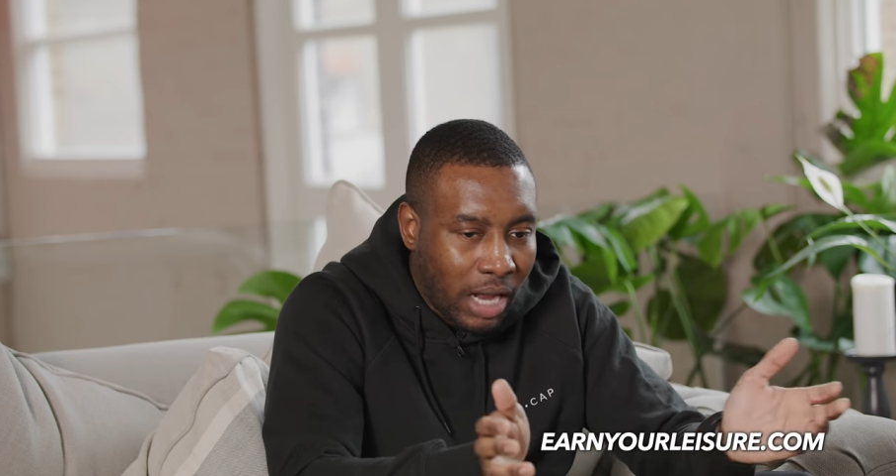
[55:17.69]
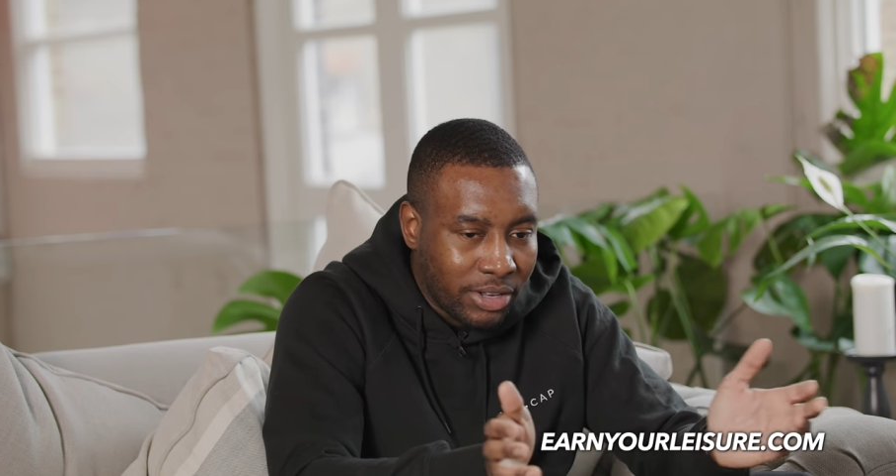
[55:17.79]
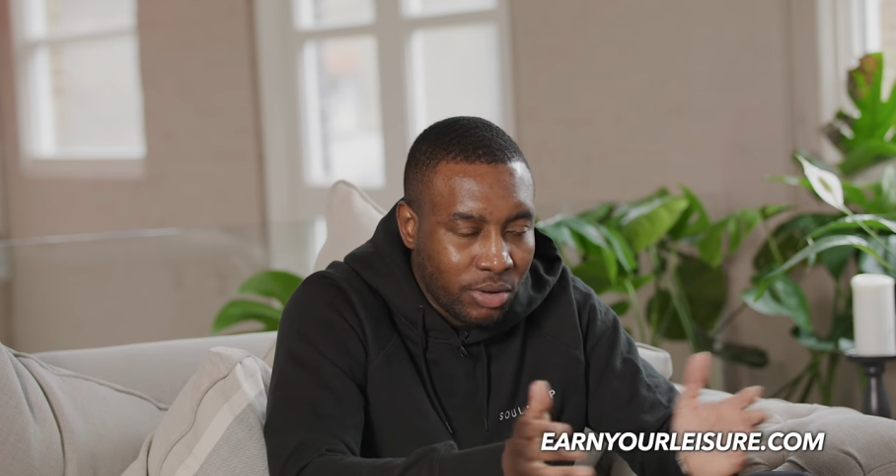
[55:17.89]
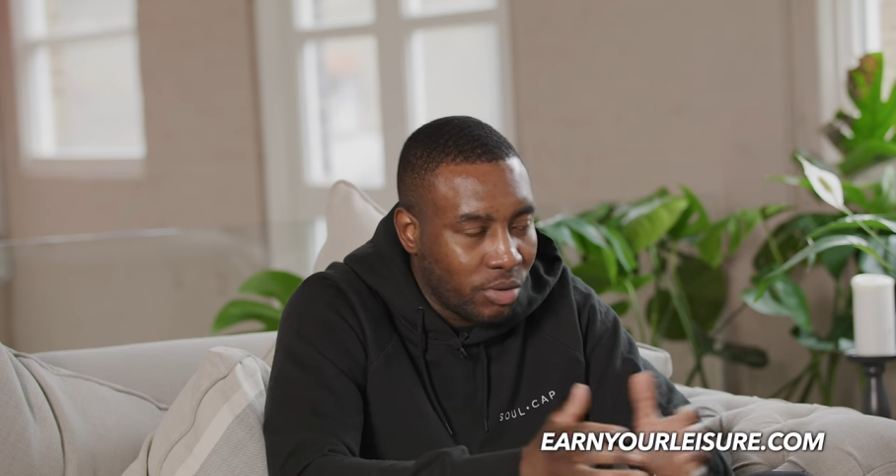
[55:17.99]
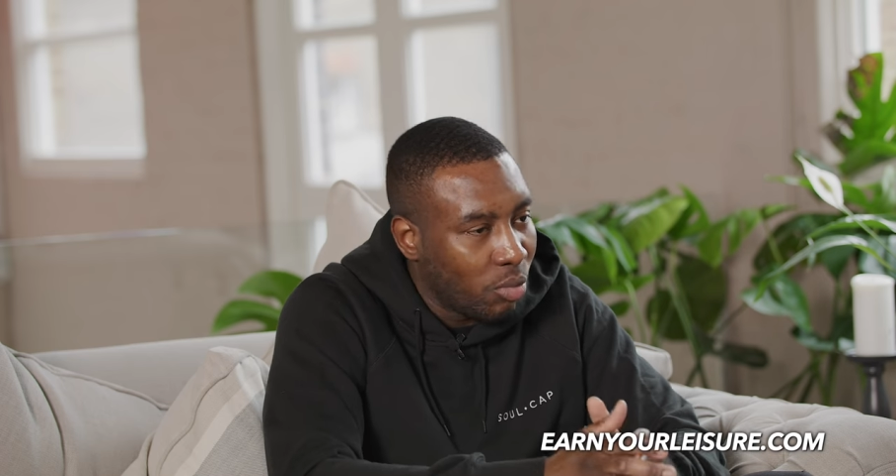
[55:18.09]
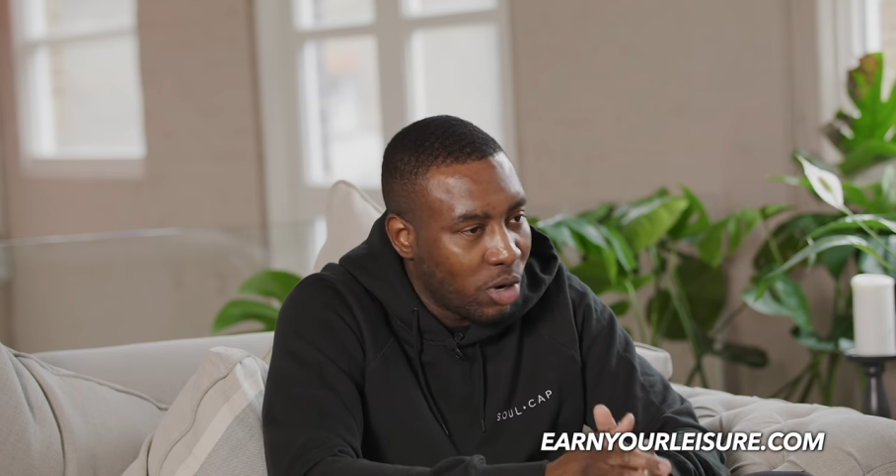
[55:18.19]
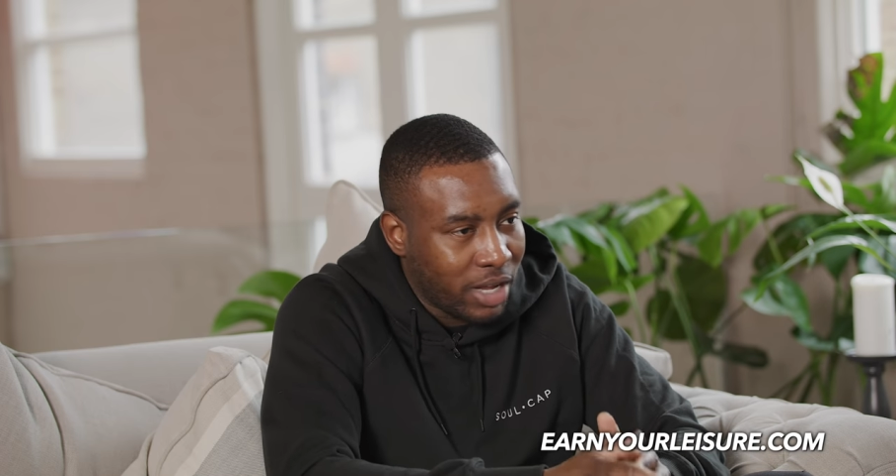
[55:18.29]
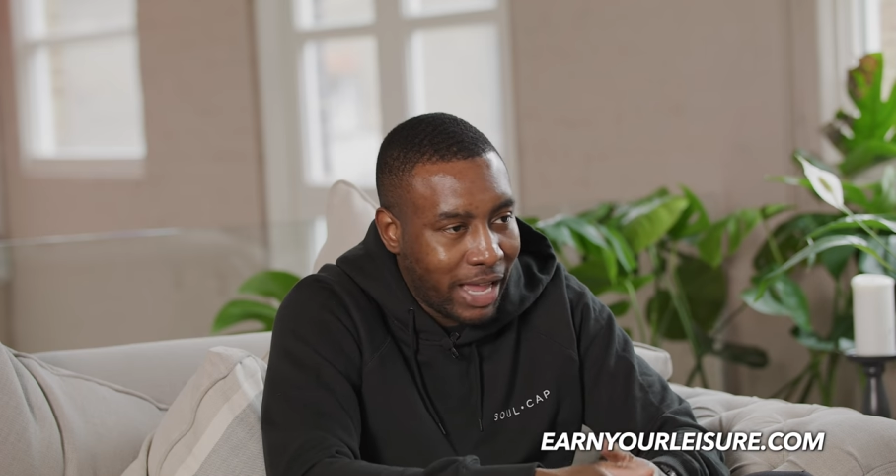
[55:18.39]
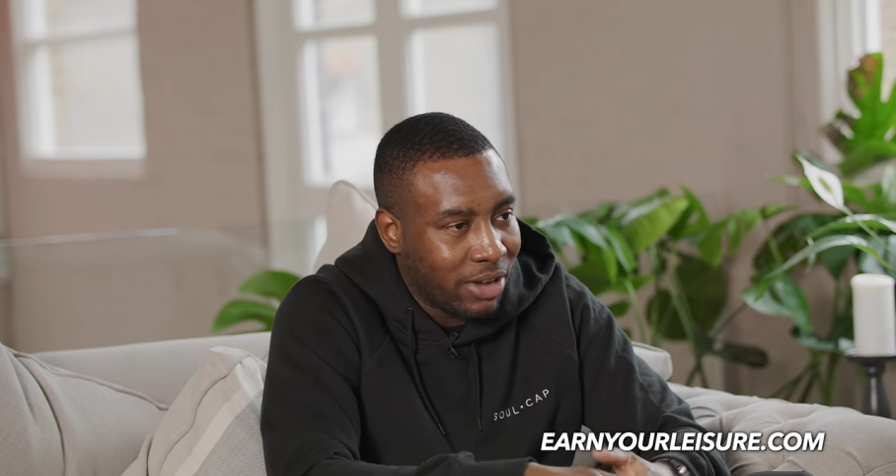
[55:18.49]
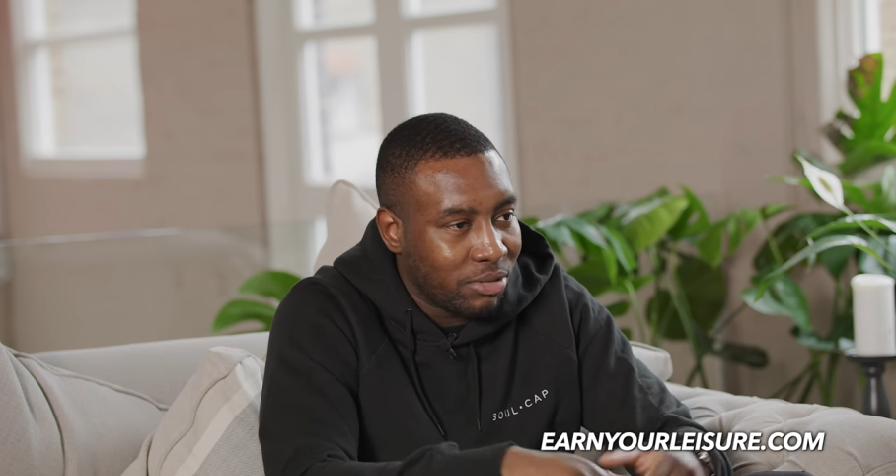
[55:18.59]
I don't know, not
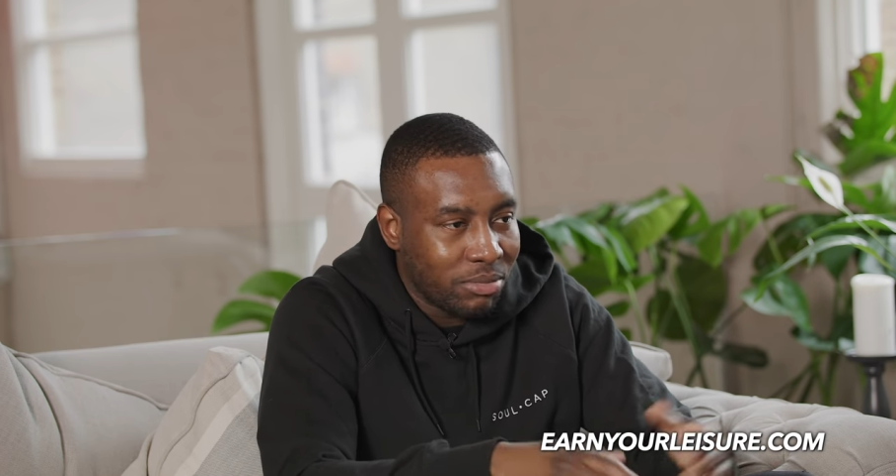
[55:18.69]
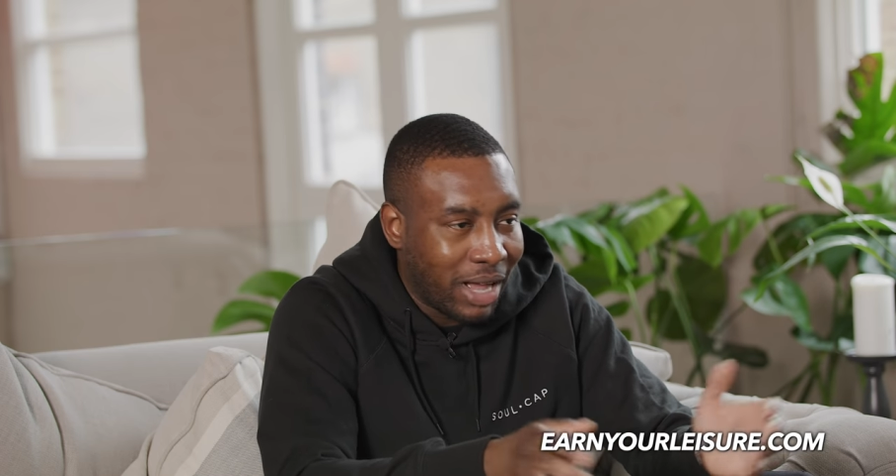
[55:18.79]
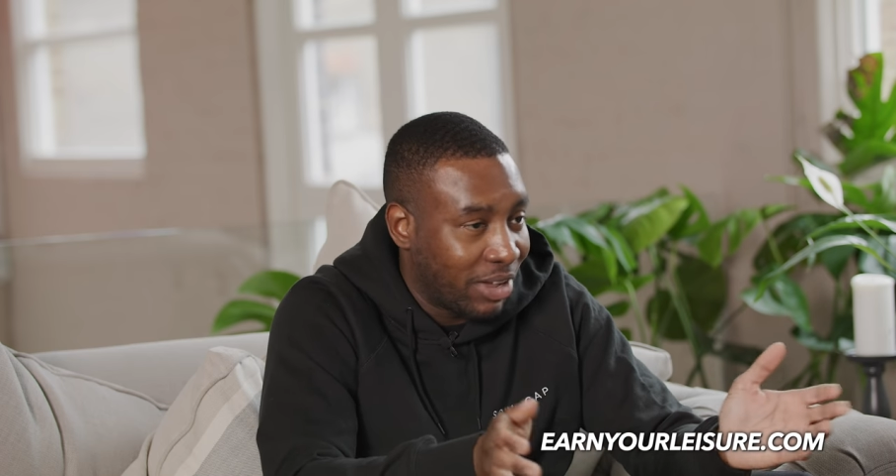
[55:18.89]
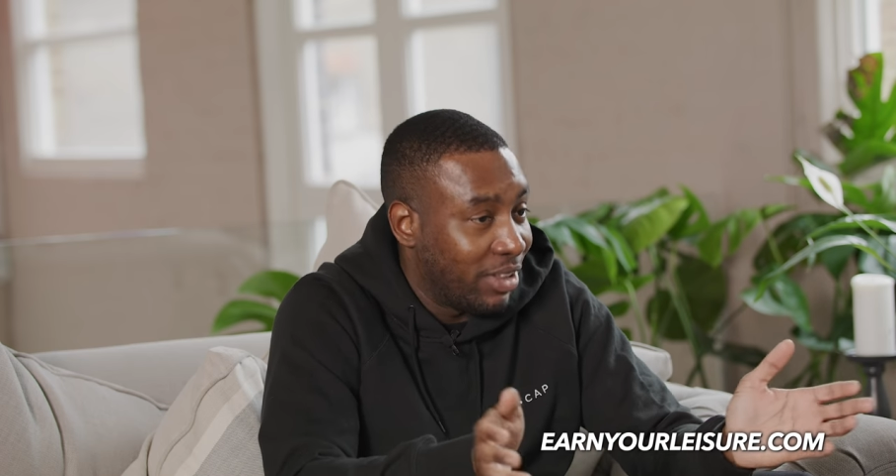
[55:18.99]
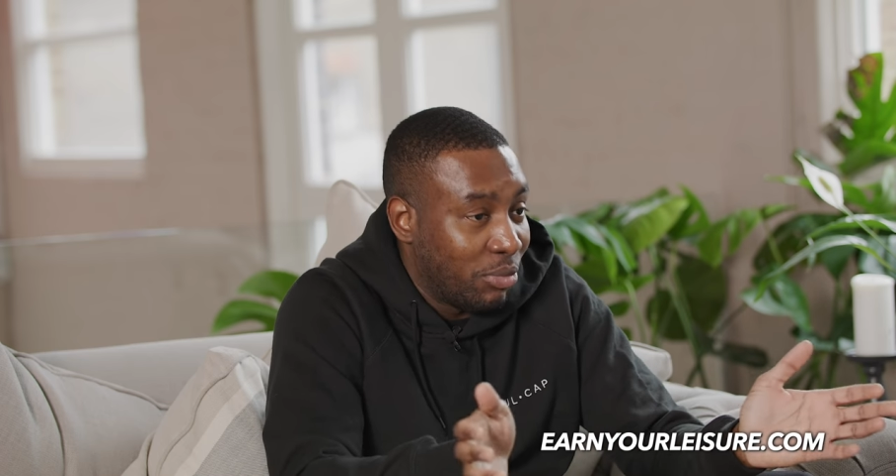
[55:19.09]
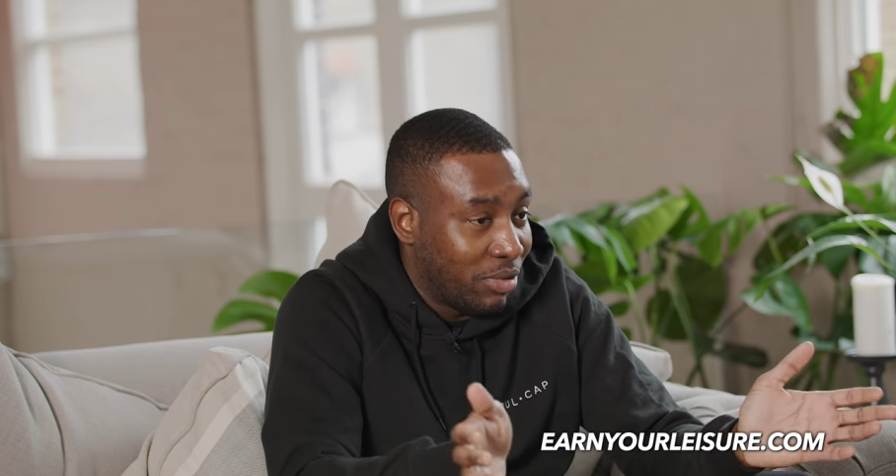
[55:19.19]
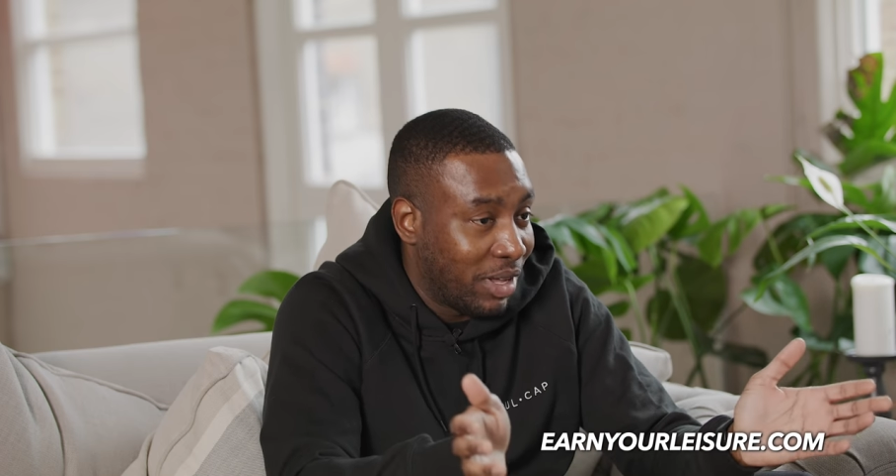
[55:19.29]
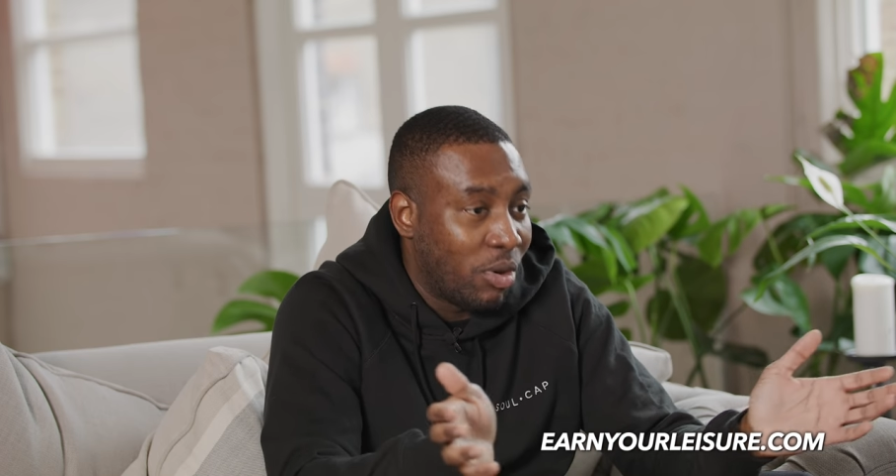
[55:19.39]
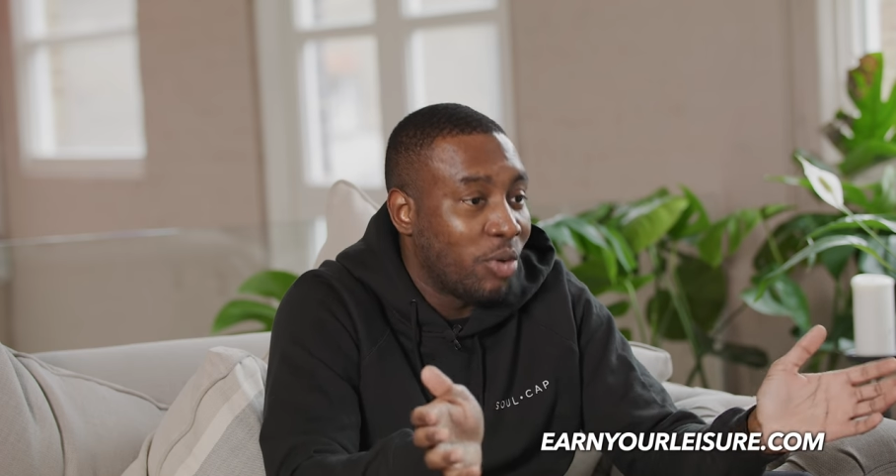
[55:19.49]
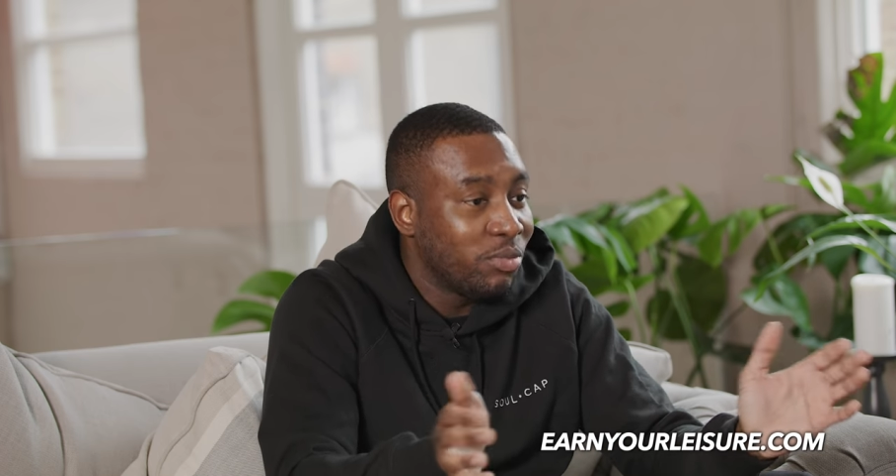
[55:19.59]
work out, I, they
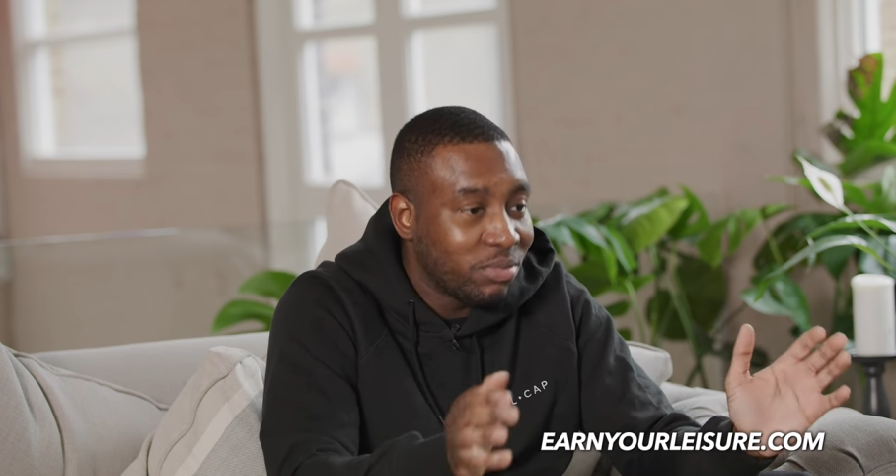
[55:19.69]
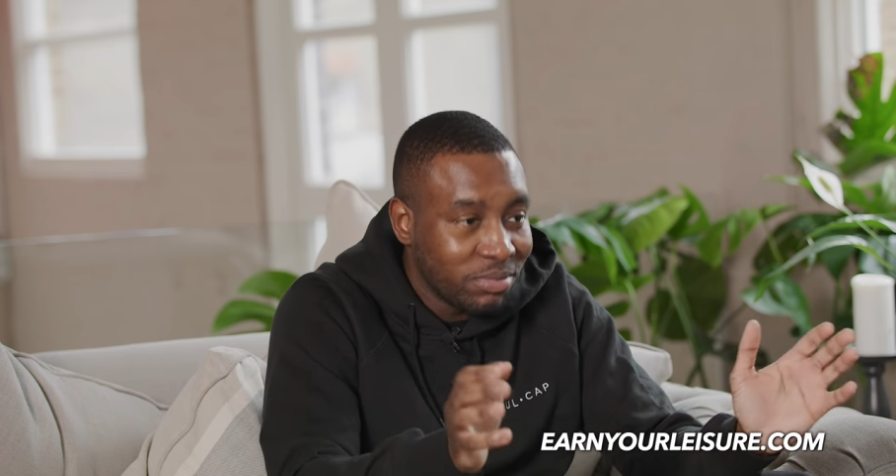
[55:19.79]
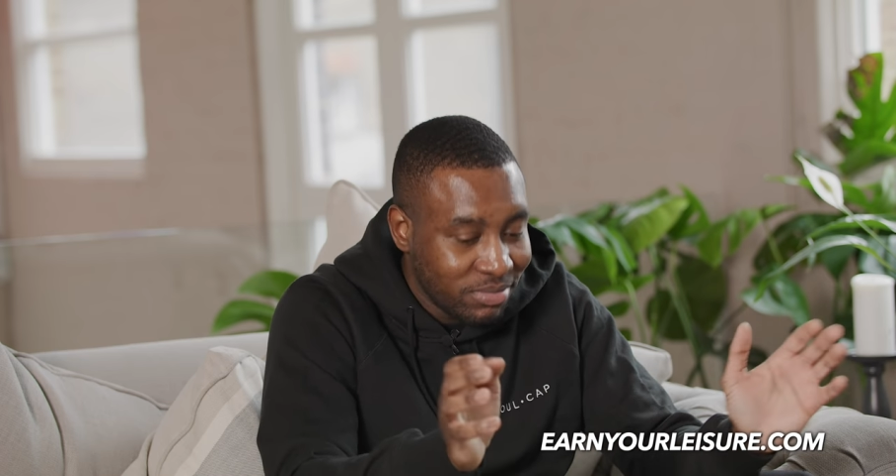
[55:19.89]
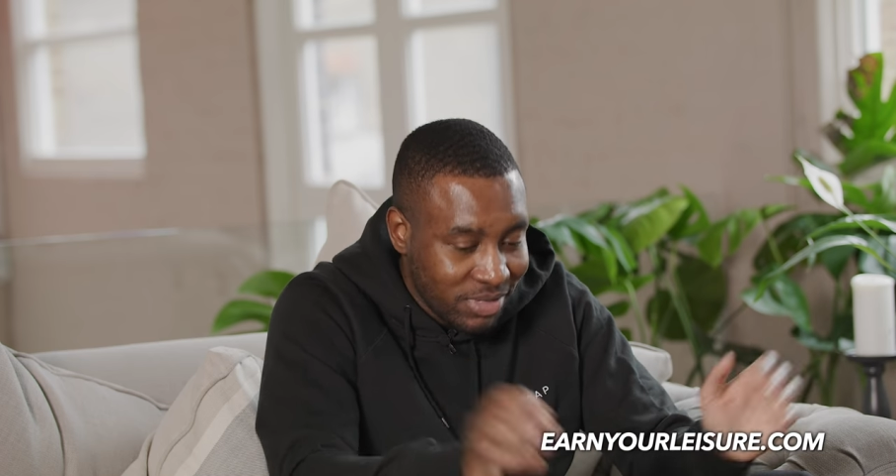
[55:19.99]
they won't.